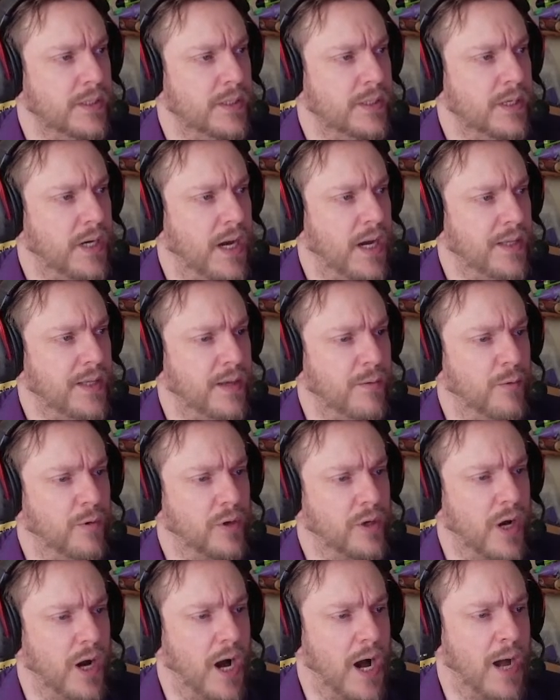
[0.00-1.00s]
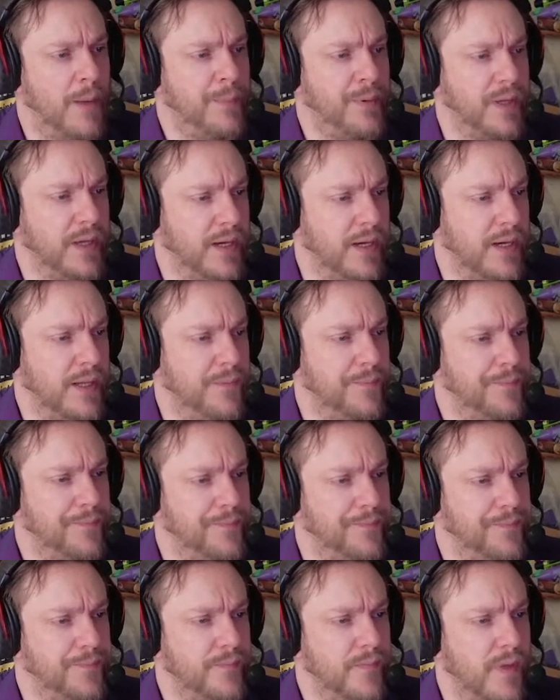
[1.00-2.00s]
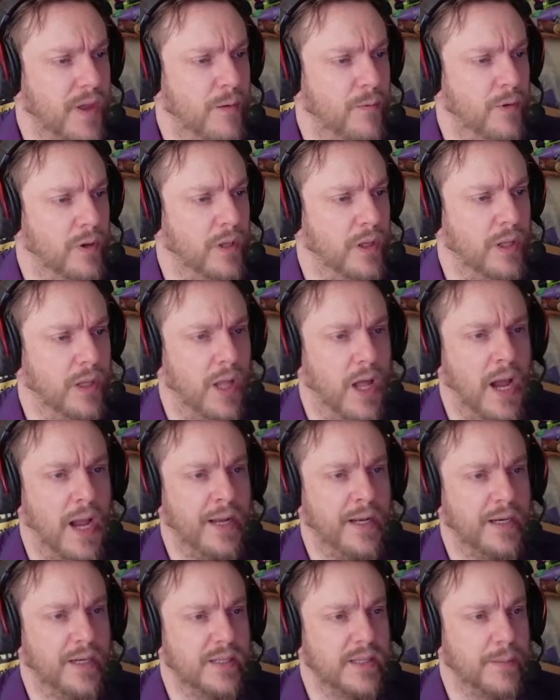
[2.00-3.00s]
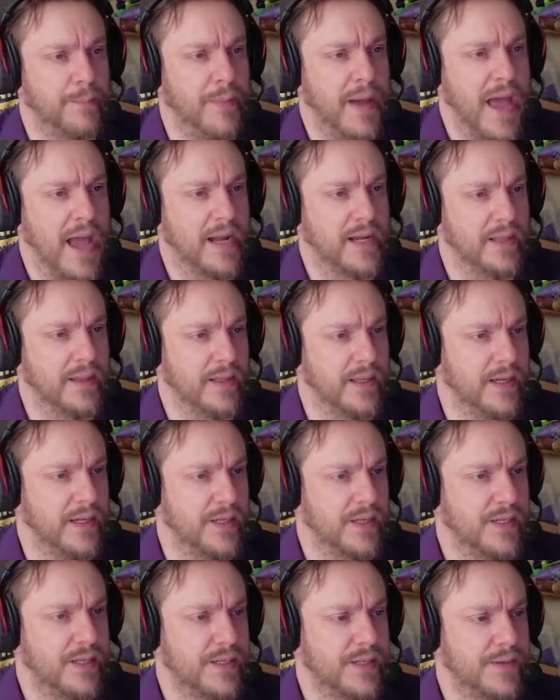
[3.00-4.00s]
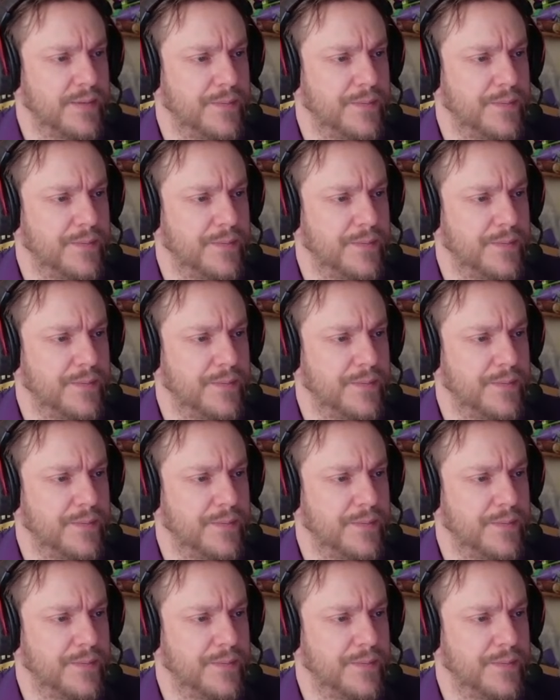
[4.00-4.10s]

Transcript: And then we'll copy it. And we'll align it to the back of this.